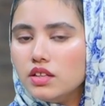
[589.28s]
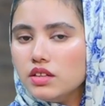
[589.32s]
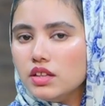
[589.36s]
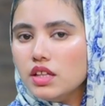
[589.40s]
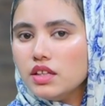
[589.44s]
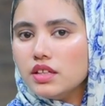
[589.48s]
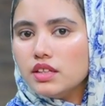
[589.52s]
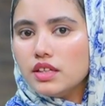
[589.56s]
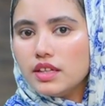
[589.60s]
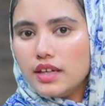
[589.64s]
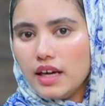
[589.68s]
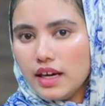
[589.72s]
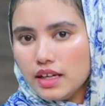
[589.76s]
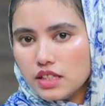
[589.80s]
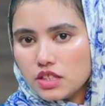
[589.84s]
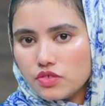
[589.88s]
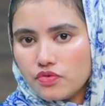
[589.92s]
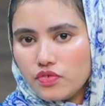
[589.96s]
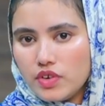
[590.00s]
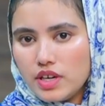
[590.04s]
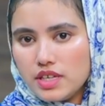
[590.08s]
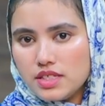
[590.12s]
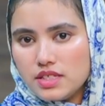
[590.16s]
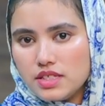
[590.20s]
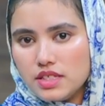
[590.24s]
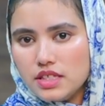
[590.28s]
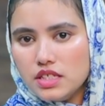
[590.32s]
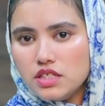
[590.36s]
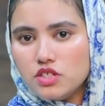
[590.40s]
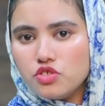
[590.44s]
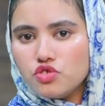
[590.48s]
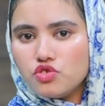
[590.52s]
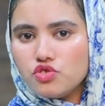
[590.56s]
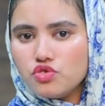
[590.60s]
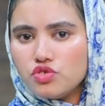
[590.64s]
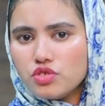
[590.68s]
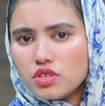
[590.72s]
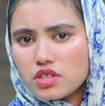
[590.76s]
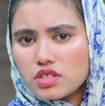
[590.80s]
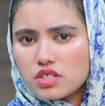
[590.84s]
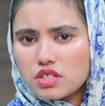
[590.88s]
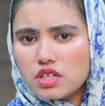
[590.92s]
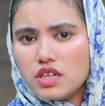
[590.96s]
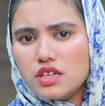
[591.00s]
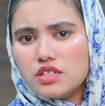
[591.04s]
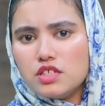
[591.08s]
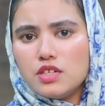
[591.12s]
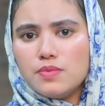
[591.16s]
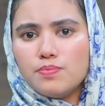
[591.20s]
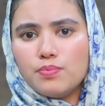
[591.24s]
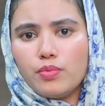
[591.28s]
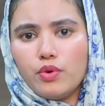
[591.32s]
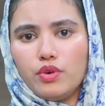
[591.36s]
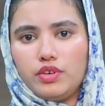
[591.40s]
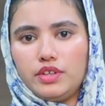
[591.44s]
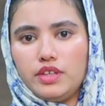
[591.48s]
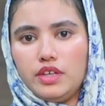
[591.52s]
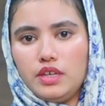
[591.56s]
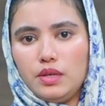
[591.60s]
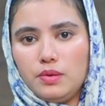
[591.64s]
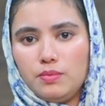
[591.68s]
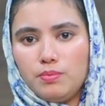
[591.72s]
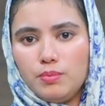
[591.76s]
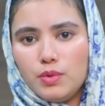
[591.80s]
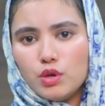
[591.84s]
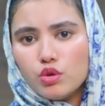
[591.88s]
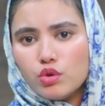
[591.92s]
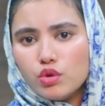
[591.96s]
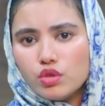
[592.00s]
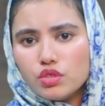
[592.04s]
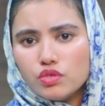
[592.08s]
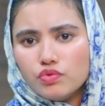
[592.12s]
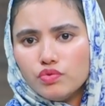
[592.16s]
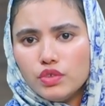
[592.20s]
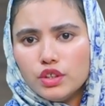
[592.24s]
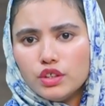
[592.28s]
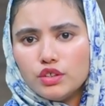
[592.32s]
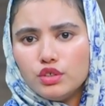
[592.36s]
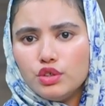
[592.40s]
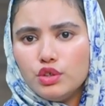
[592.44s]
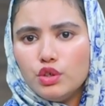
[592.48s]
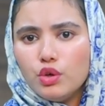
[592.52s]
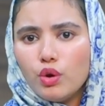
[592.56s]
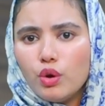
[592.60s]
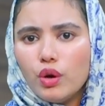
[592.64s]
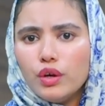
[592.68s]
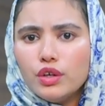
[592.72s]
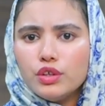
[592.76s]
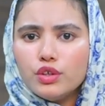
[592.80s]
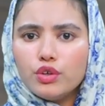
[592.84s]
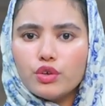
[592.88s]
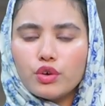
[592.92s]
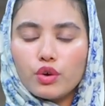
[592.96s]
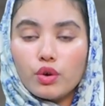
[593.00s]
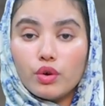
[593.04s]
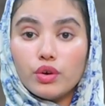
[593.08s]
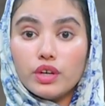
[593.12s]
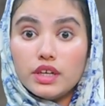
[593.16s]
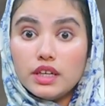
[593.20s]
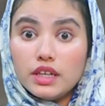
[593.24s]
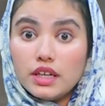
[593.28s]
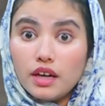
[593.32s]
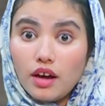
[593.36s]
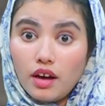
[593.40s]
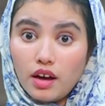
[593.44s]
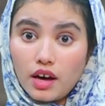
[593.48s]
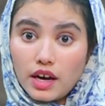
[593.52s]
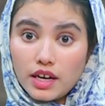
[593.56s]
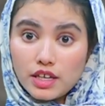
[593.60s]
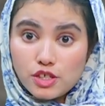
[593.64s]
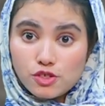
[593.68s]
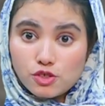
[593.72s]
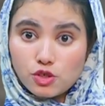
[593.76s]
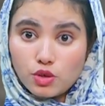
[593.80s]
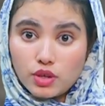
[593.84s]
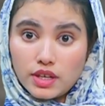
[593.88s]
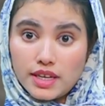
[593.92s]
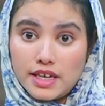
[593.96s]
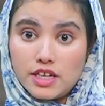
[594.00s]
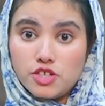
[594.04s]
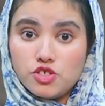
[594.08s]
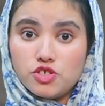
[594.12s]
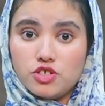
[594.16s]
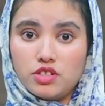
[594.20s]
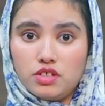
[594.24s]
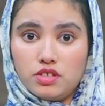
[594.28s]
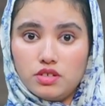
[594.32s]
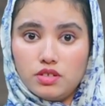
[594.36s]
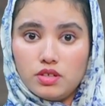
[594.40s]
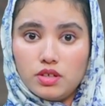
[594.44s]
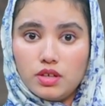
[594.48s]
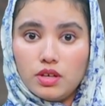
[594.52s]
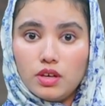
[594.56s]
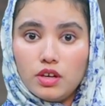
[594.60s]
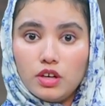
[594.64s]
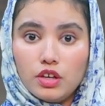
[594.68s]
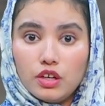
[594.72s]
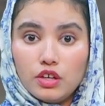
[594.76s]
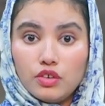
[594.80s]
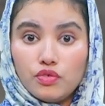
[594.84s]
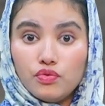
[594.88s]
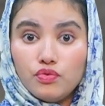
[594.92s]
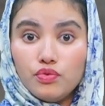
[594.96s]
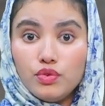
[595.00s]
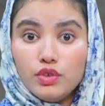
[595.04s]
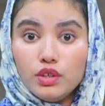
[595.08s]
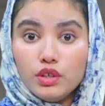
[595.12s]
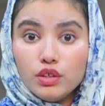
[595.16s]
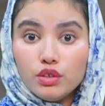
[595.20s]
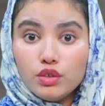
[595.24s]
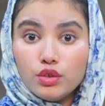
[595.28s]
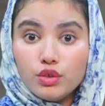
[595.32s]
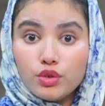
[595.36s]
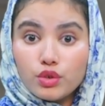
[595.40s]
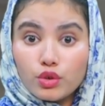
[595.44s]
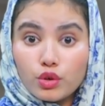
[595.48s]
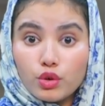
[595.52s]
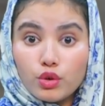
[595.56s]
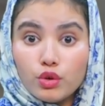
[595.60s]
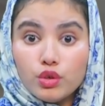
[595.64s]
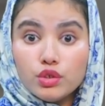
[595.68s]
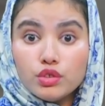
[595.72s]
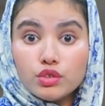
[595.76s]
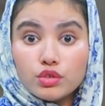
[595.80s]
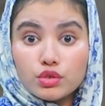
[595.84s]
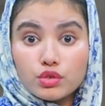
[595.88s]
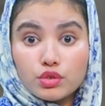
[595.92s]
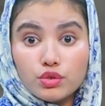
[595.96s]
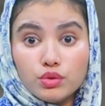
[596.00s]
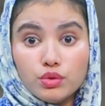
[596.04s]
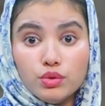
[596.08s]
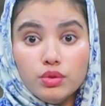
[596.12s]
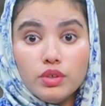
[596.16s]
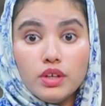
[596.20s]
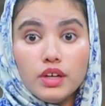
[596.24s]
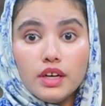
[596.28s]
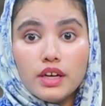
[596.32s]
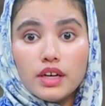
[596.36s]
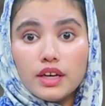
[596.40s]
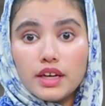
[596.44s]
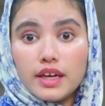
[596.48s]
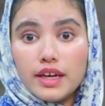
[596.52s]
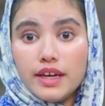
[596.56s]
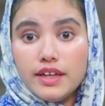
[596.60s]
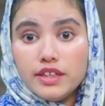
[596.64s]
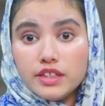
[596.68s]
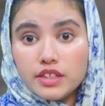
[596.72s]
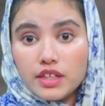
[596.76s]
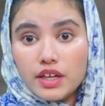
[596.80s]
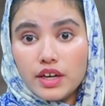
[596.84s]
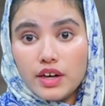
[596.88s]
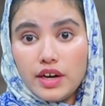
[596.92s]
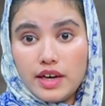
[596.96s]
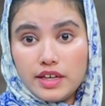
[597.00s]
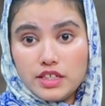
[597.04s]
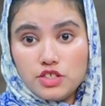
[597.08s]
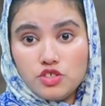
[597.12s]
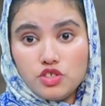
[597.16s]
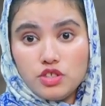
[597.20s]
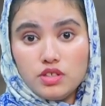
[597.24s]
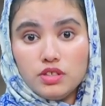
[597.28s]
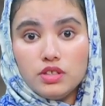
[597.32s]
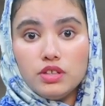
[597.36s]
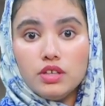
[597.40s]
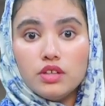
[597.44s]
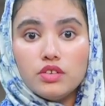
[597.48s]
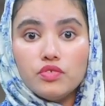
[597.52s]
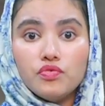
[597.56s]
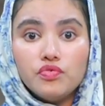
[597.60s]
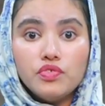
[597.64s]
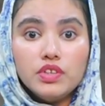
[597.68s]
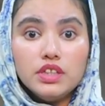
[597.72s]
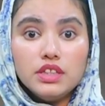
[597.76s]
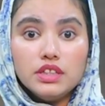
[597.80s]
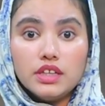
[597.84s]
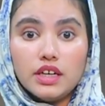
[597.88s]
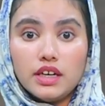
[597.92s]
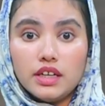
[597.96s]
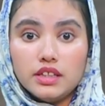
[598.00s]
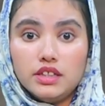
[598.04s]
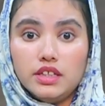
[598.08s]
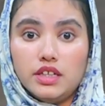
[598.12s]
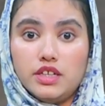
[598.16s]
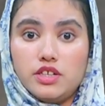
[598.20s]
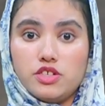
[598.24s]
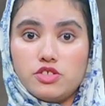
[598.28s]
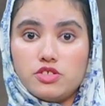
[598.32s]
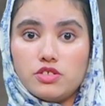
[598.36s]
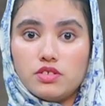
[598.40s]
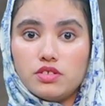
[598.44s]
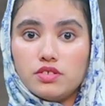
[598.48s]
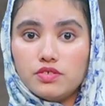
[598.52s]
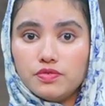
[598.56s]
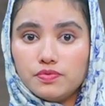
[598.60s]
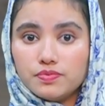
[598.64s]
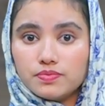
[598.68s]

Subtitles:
The next phase is just as important because we don't grow in isolation. We grow through interaction with others.